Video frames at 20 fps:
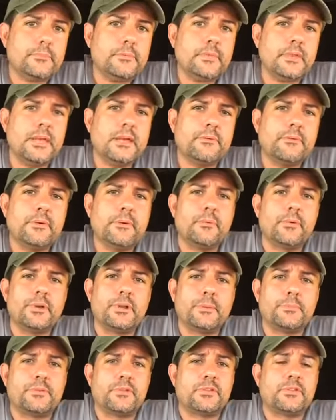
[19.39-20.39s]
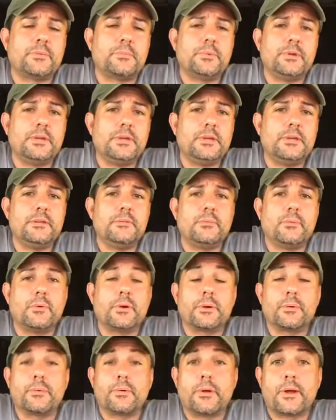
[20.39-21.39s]
everyone up to speed
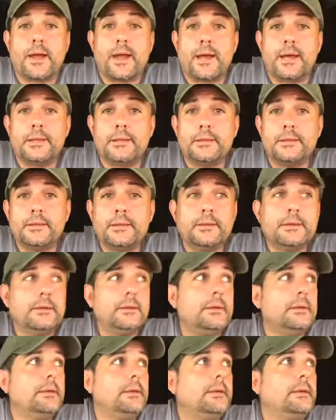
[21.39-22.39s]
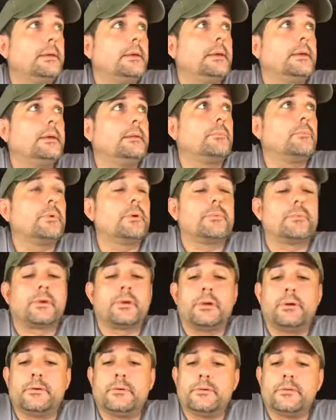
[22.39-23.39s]
where we're at and where we're
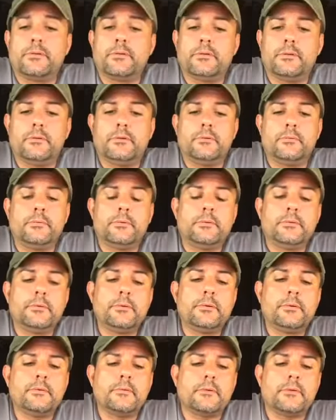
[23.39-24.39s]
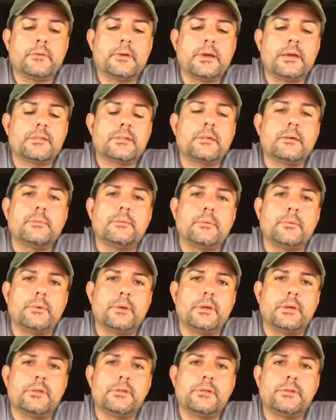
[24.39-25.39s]
going. So over the last couple
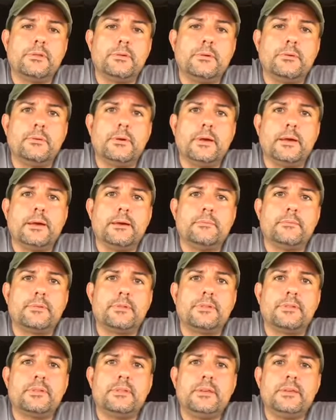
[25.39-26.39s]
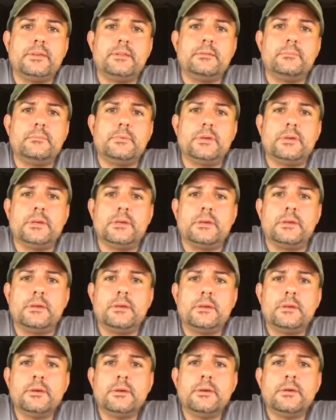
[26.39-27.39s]
weeks, you have seen me
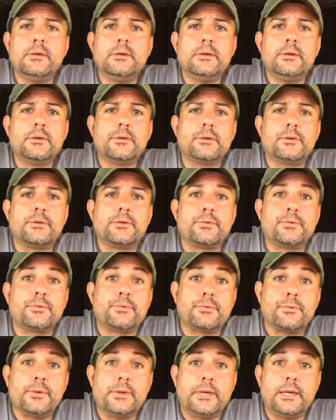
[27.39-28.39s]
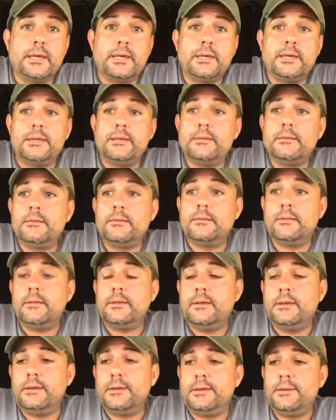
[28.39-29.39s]
create
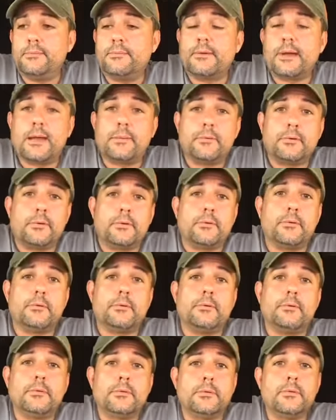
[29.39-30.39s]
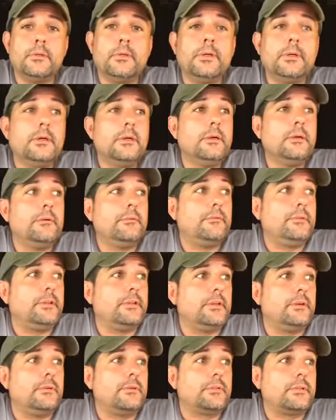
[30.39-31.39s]
the rabbit hole
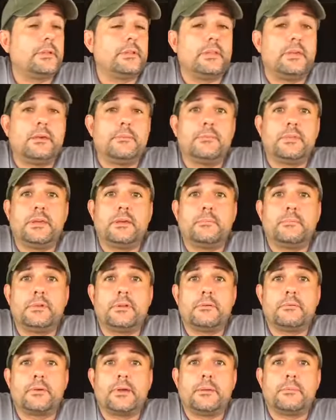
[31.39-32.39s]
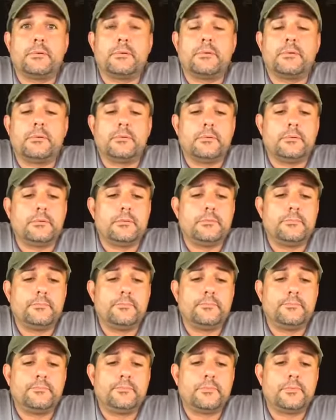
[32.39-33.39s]
videos on the MDM Minute rabbit hole,
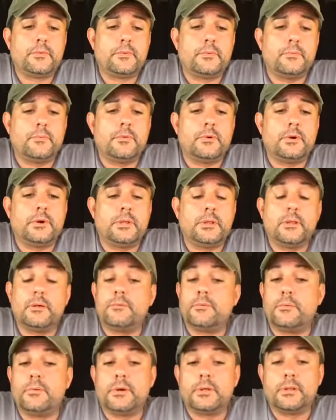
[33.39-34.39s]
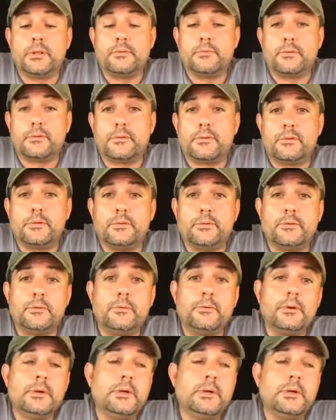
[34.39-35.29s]
one, level 1, level 2,